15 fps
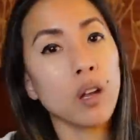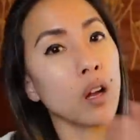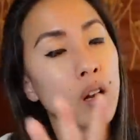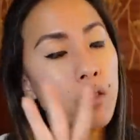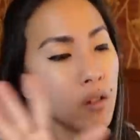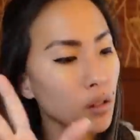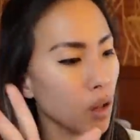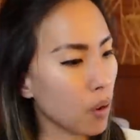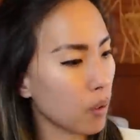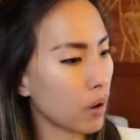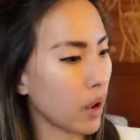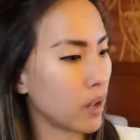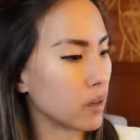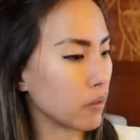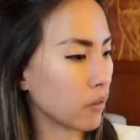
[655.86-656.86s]
kind of the lower
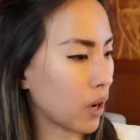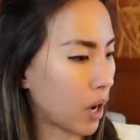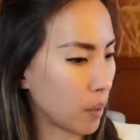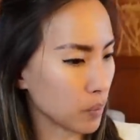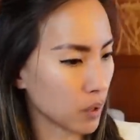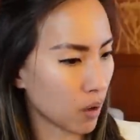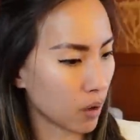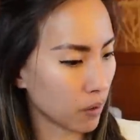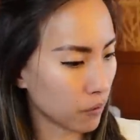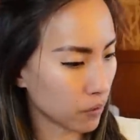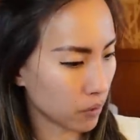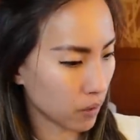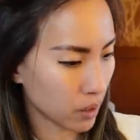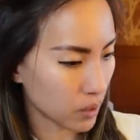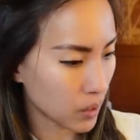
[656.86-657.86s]
end of comps are for
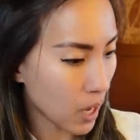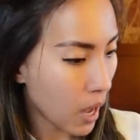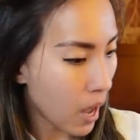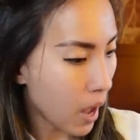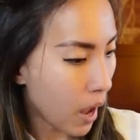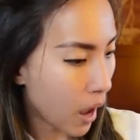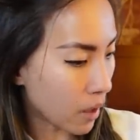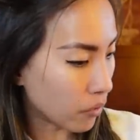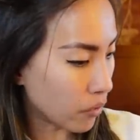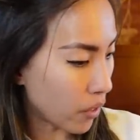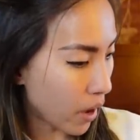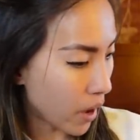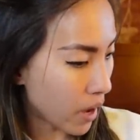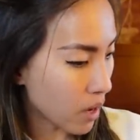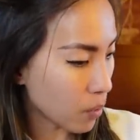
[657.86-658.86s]
these. And
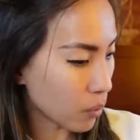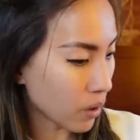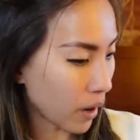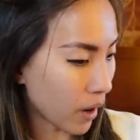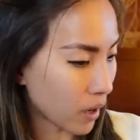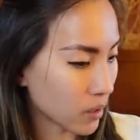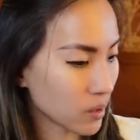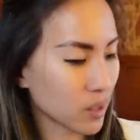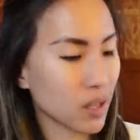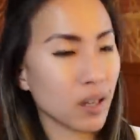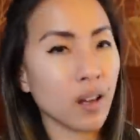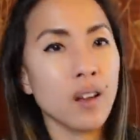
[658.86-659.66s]
they were asking